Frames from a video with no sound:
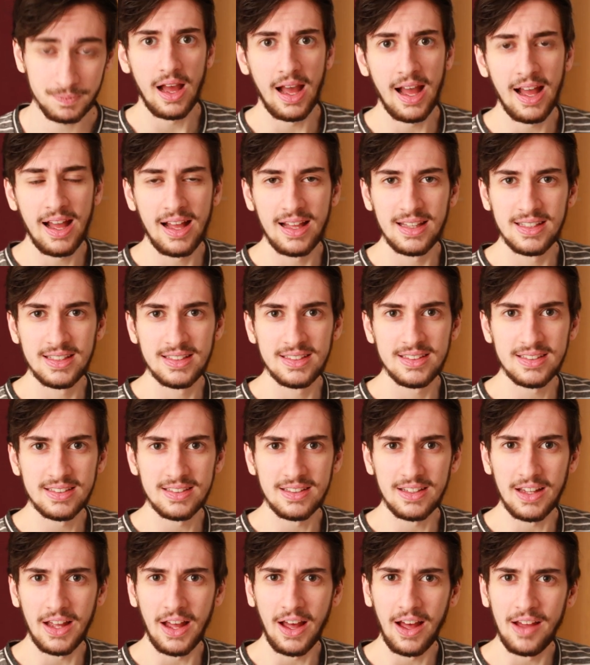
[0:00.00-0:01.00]
And
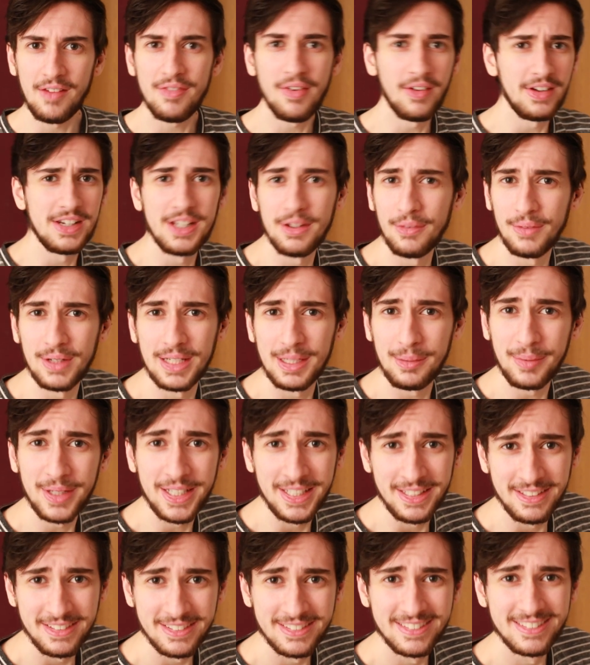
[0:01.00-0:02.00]
I find it really
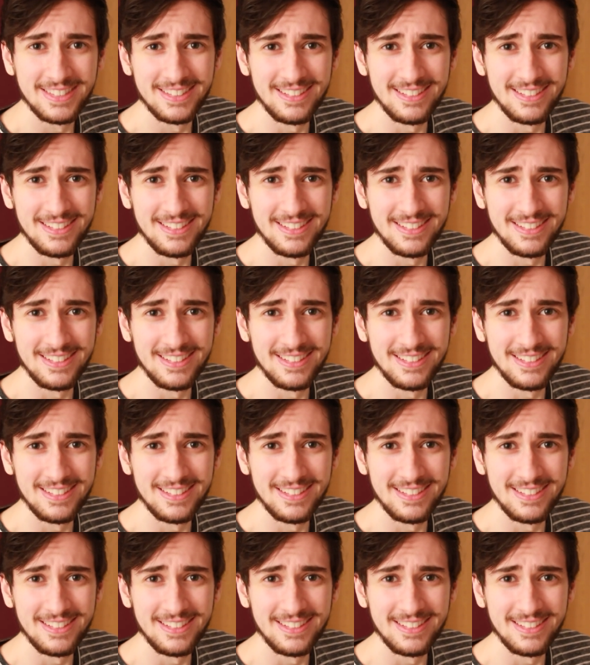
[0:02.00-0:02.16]
weird.